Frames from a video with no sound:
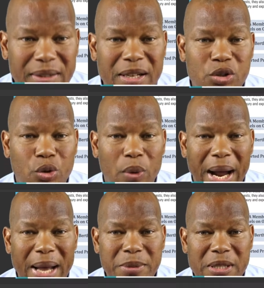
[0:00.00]

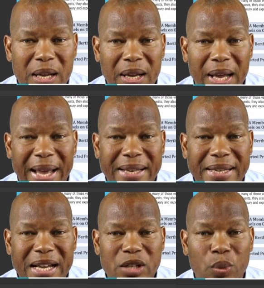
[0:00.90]
described, and
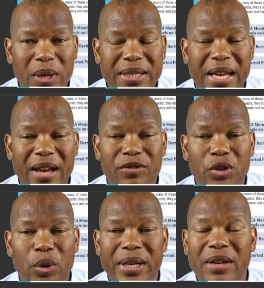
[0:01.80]
this will give
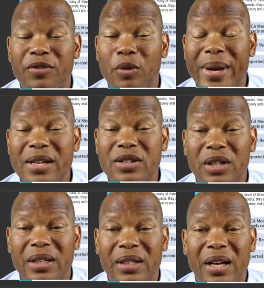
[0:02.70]
you an
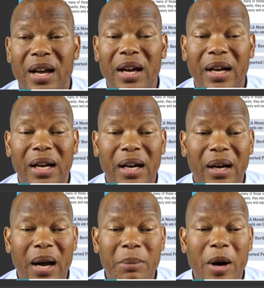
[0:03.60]
information
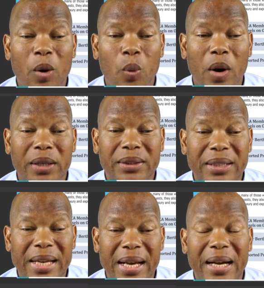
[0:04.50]
about
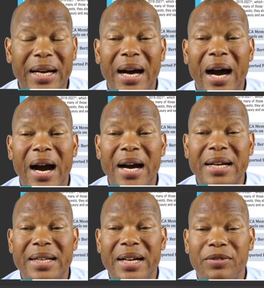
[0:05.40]
what
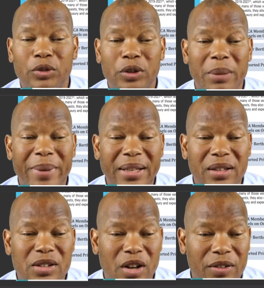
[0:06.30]
are the
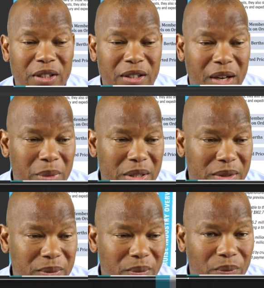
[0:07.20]
fundamentals of the
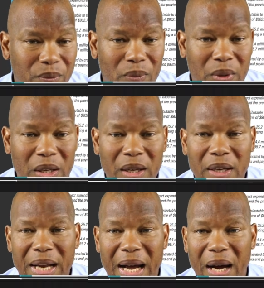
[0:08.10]
numbers.
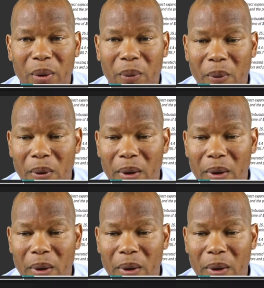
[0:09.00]
Now,